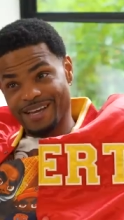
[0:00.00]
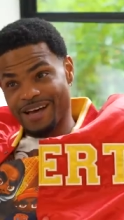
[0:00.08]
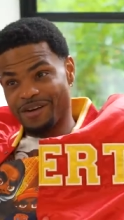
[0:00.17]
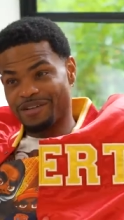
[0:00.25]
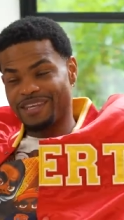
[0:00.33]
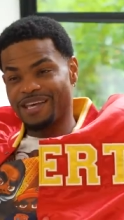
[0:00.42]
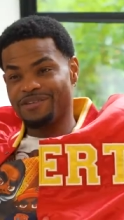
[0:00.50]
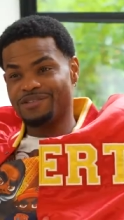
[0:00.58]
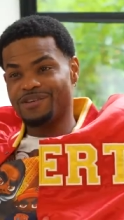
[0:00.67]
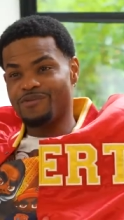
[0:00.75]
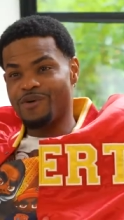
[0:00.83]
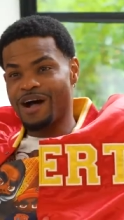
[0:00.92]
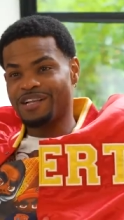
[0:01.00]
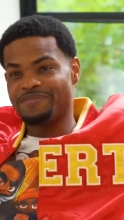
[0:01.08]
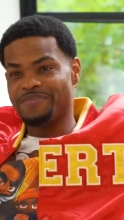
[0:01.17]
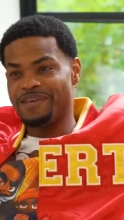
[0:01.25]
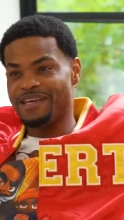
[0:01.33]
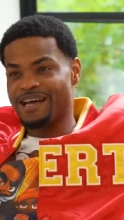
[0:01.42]
i don't think it was a watch
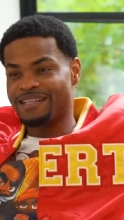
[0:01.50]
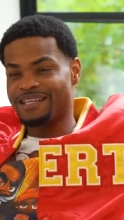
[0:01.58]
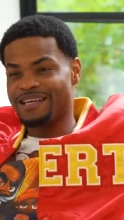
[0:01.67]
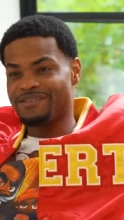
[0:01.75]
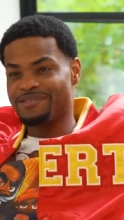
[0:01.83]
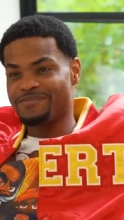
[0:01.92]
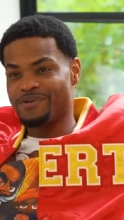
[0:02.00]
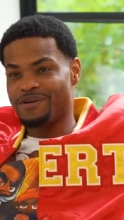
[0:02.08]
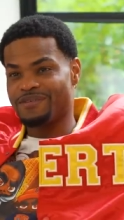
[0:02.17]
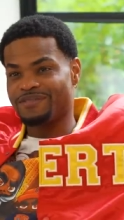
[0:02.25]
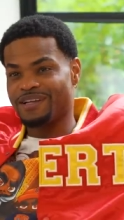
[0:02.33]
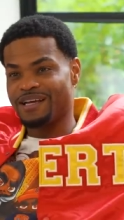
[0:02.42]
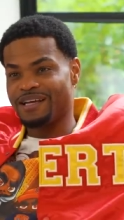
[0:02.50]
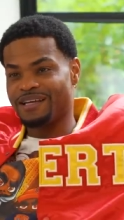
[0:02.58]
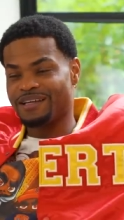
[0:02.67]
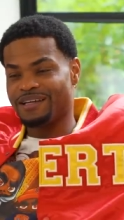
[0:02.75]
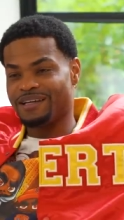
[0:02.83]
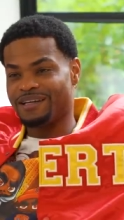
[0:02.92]
me mm i think mm. it was more of like
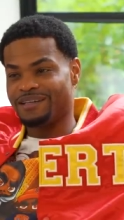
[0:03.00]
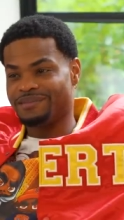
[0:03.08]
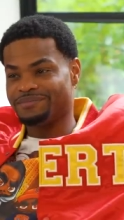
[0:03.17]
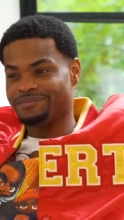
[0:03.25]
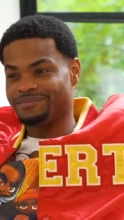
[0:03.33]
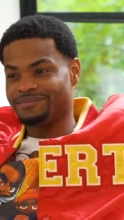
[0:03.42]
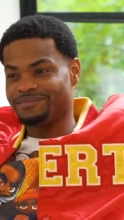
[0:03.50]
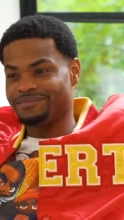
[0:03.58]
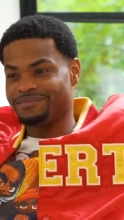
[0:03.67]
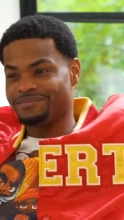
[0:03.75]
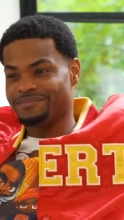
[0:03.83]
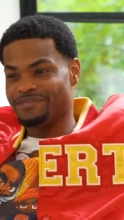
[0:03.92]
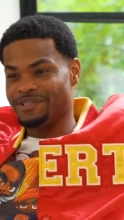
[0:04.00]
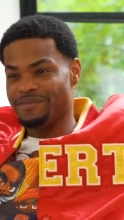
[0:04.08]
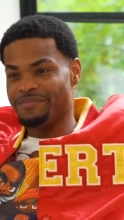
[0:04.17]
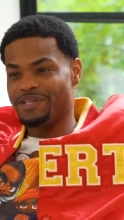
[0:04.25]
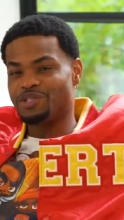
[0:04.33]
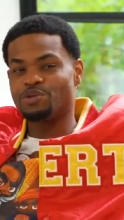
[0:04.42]
um, well let
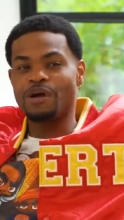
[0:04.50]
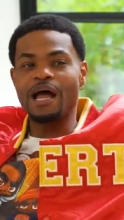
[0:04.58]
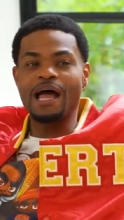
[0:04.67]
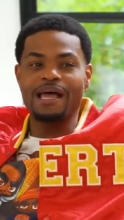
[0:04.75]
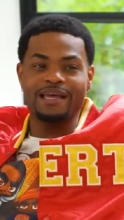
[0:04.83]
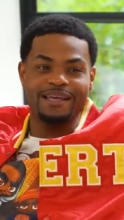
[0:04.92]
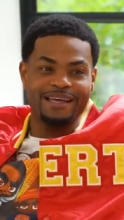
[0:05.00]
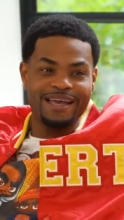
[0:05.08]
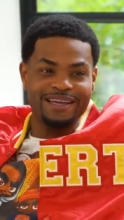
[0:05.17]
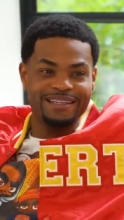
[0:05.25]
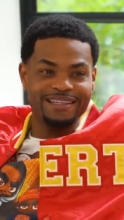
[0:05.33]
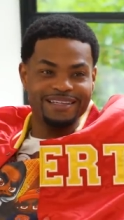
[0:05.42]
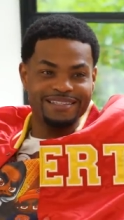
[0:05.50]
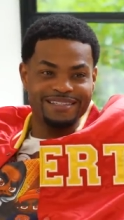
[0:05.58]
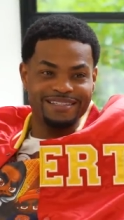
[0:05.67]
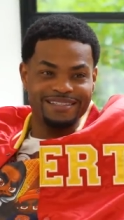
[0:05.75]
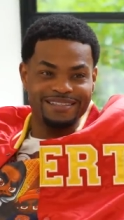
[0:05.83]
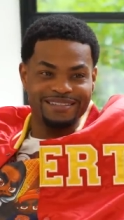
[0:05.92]
me try at
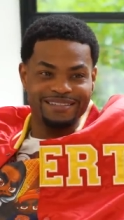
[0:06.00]
least